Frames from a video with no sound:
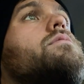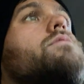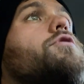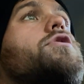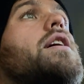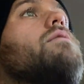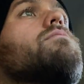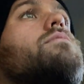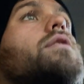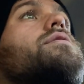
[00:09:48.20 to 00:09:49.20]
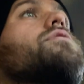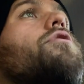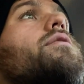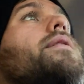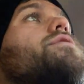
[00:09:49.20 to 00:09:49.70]
reach out, send us a
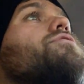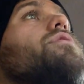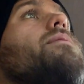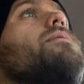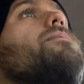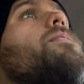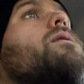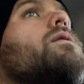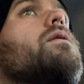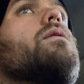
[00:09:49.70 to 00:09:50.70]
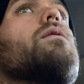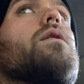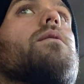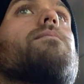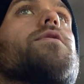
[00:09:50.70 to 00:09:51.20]
direct message or an email.
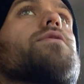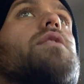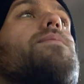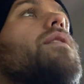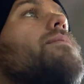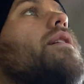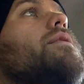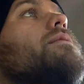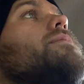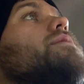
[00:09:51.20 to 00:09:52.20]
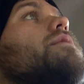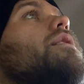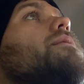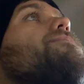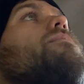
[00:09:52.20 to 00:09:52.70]
But just keep that in mind, y'all.
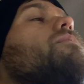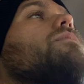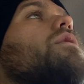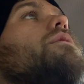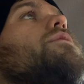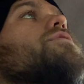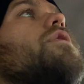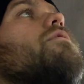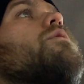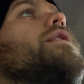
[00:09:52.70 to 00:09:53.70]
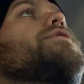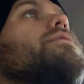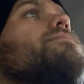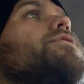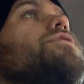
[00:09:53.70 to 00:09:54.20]
There's no
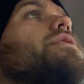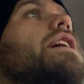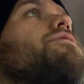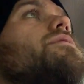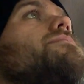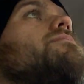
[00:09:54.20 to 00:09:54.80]
equation. You just have to